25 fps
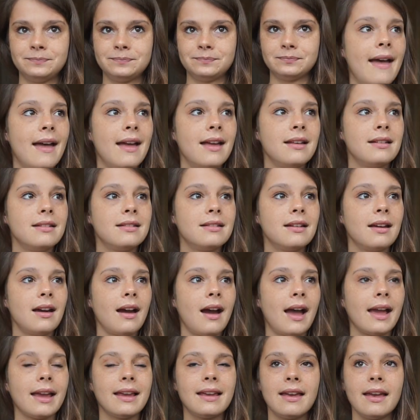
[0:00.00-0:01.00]
and
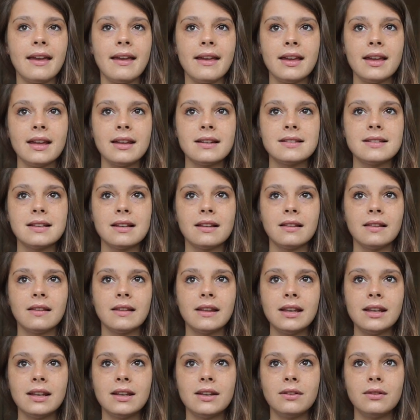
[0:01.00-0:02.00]
I can't
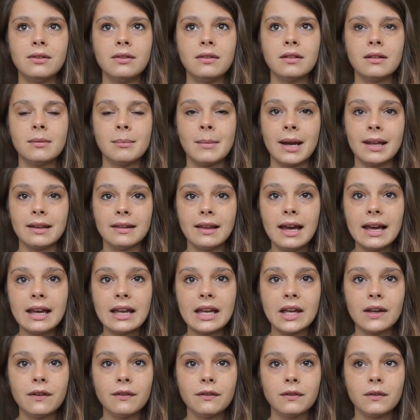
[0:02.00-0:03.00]
live my
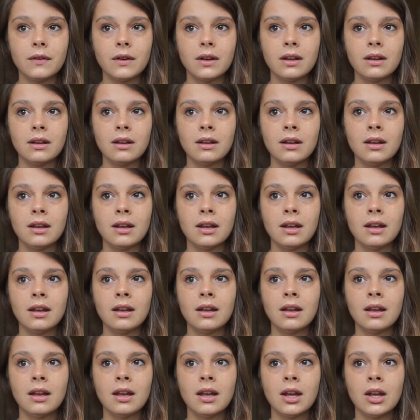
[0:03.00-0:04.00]
life,
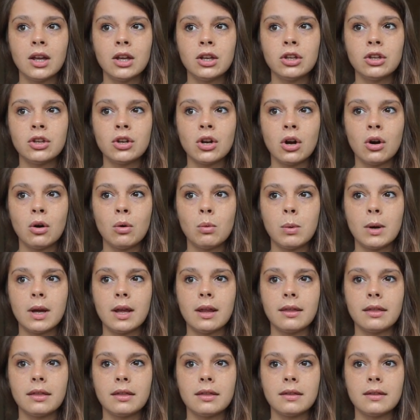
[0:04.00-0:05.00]
you know,
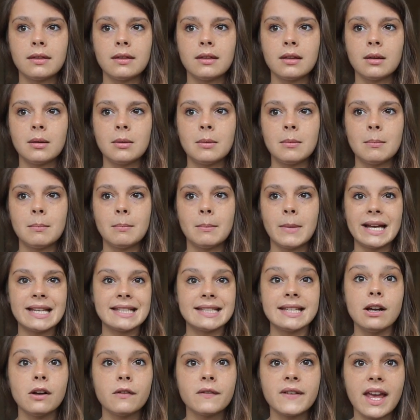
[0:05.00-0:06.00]
with
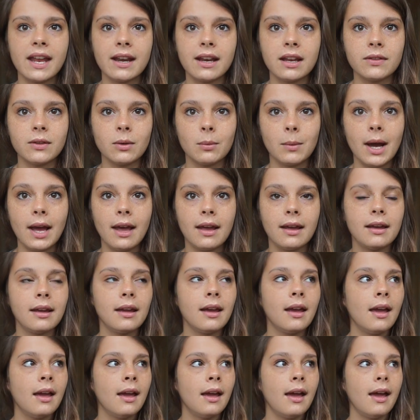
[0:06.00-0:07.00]
myself getting in the
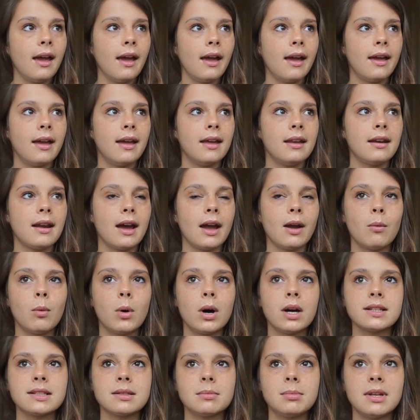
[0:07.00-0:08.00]
way, and I
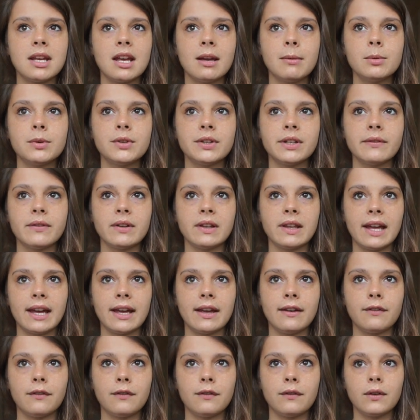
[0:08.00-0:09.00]
want to be able to live a
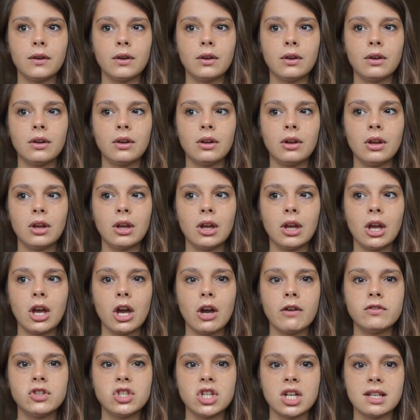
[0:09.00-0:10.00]
life
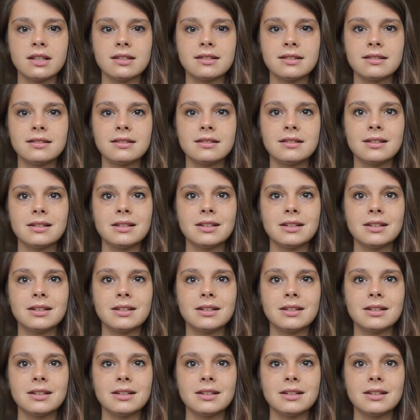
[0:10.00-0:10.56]
of just